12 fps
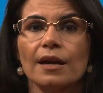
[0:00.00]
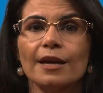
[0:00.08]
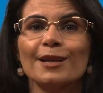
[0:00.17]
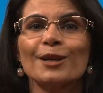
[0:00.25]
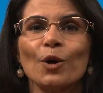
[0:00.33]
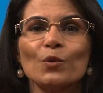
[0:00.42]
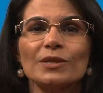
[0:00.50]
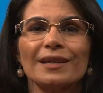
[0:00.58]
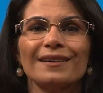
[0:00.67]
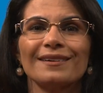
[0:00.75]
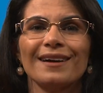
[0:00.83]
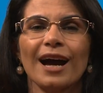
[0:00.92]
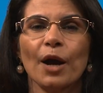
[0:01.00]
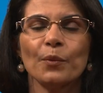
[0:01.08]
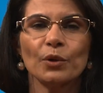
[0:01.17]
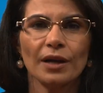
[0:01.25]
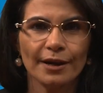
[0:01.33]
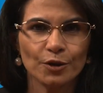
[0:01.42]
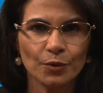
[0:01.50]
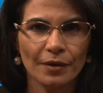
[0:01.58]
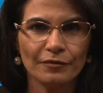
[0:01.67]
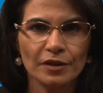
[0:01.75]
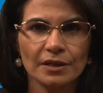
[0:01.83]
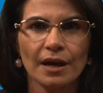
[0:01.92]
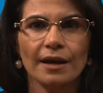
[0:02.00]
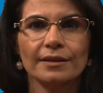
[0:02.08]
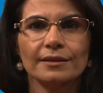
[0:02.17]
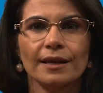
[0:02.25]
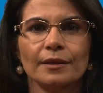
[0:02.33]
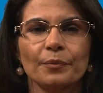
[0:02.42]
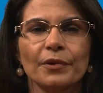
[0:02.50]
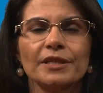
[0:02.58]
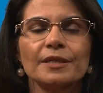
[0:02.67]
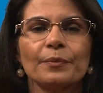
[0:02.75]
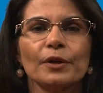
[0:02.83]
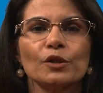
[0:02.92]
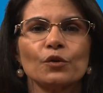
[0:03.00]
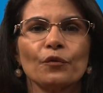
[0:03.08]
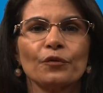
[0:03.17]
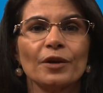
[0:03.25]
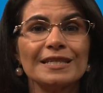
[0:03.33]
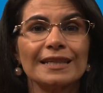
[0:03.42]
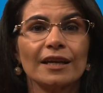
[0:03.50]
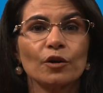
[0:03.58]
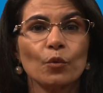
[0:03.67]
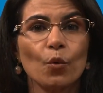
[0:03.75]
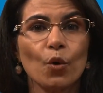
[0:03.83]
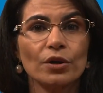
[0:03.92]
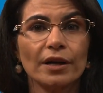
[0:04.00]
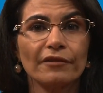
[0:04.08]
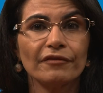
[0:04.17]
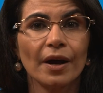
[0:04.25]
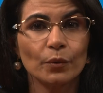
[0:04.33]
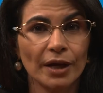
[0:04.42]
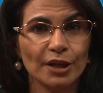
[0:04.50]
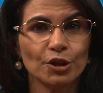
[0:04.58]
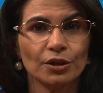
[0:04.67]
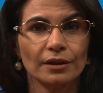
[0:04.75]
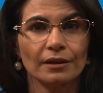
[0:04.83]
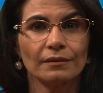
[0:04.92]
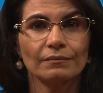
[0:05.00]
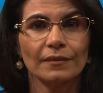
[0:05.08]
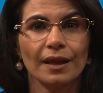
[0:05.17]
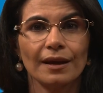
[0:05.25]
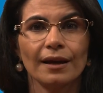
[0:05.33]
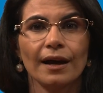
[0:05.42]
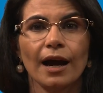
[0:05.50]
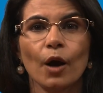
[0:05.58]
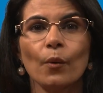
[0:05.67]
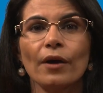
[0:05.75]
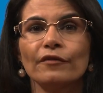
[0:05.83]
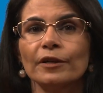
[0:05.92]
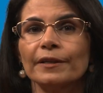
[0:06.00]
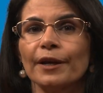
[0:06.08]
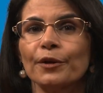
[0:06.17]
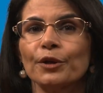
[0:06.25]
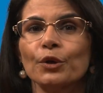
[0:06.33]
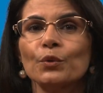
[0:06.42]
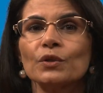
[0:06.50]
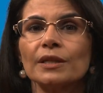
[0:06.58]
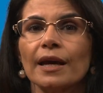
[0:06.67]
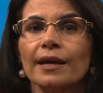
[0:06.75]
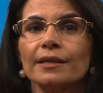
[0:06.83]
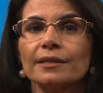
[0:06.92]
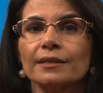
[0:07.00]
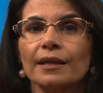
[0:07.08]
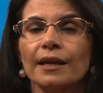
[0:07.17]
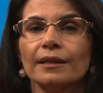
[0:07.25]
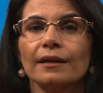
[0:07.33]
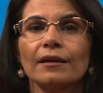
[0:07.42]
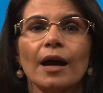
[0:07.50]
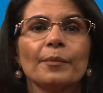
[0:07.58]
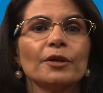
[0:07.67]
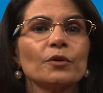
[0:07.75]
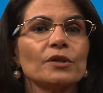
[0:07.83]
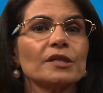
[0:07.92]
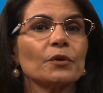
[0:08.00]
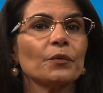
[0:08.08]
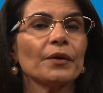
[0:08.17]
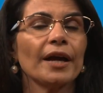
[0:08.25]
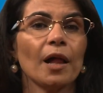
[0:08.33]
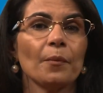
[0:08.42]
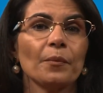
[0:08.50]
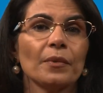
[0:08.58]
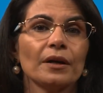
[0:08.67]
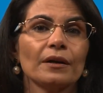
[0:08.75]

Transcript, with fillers: In closing, I would like to emphasize that the principles of risk and reward are foundational. However, their use case in the climate risk realm